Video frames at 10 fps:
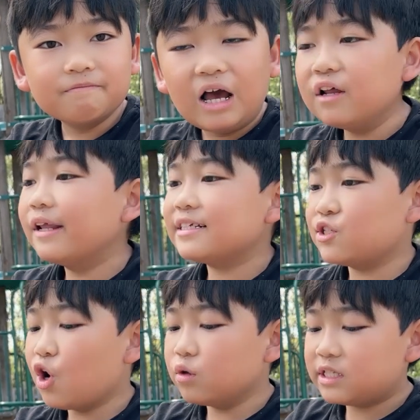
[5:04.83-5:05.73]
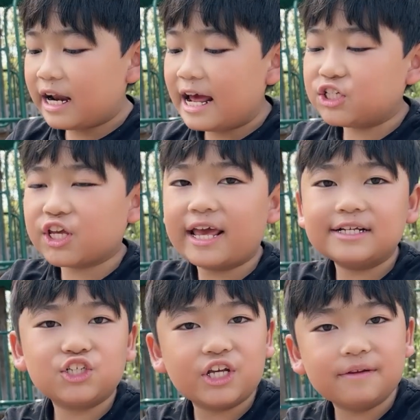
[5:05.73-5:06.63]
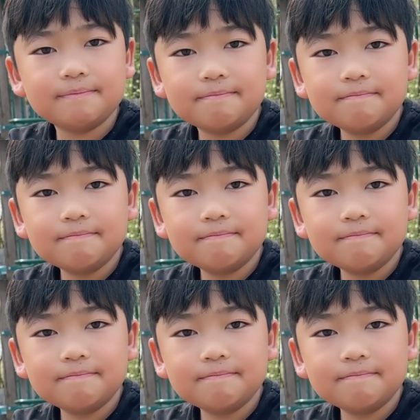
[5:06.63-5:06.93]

unless you go into education,